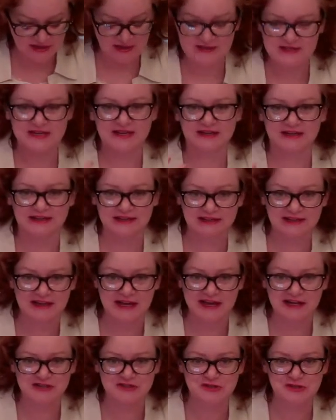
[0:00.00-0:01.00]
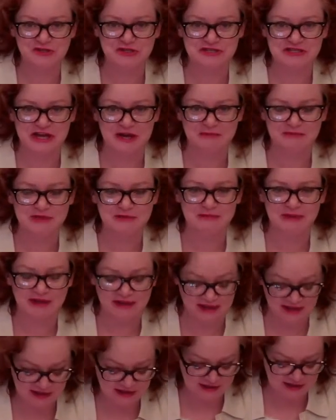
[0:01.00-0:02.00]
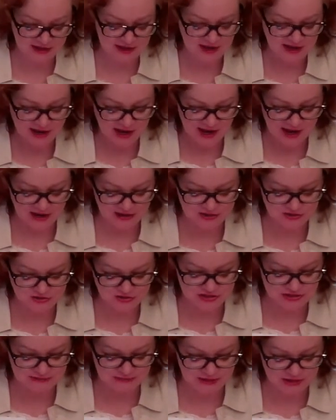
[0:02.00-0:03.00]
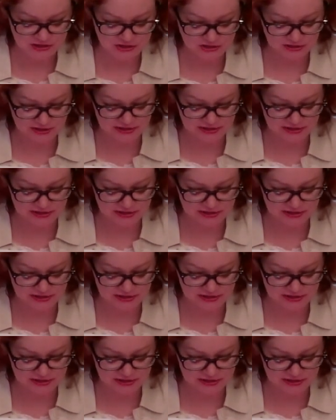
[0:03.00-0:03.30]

taken a little extra step to make it extra special.